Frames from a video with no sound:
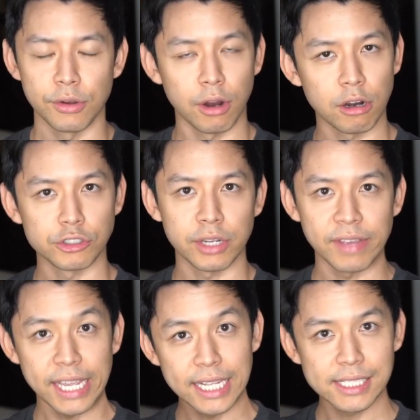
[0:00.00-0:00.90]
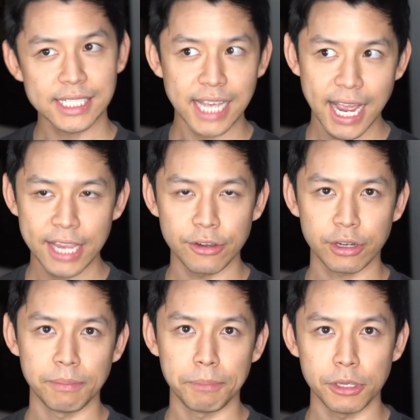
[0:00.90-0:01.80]
your hard drive
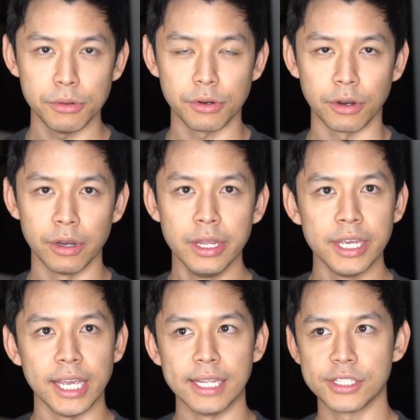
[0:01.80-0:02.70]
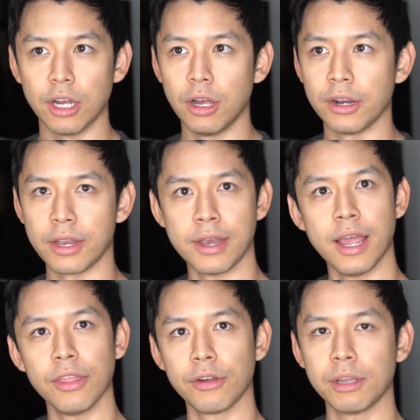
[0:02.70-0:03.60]
inside your computer, it's on
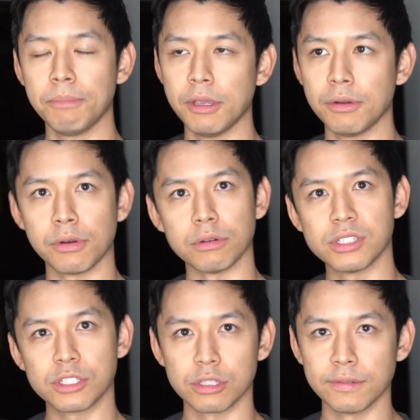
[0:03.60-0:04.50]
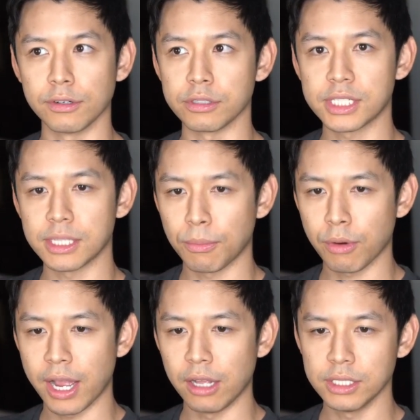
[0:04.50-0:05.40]
another computer or server
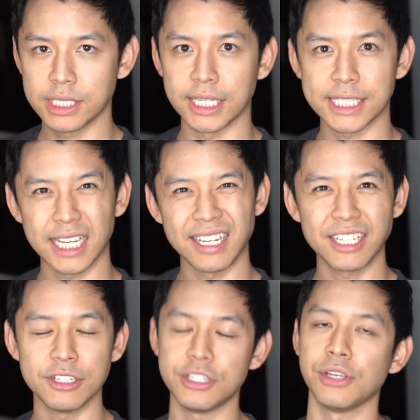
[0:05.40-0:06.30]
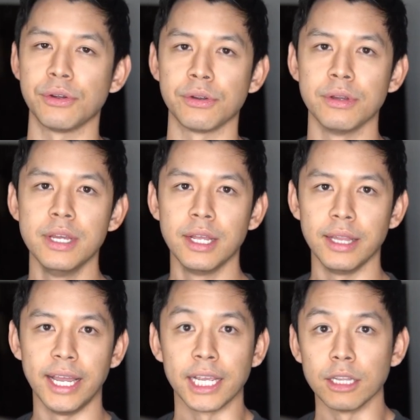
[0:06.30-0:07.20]
somewhere else that's connected to your
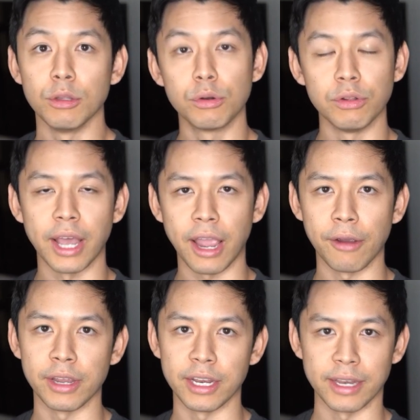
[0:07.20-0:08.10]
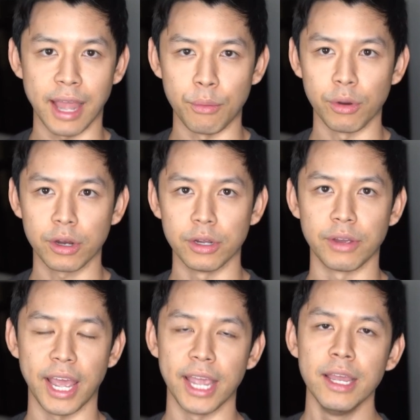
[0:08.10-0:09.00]
local area
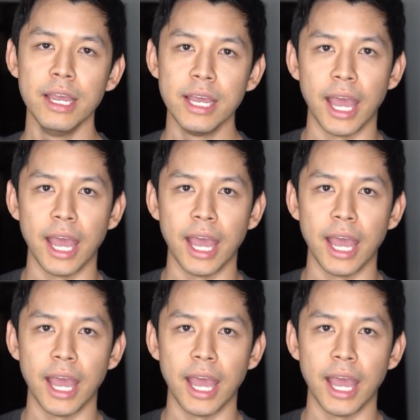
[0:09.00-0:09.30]
network, okay?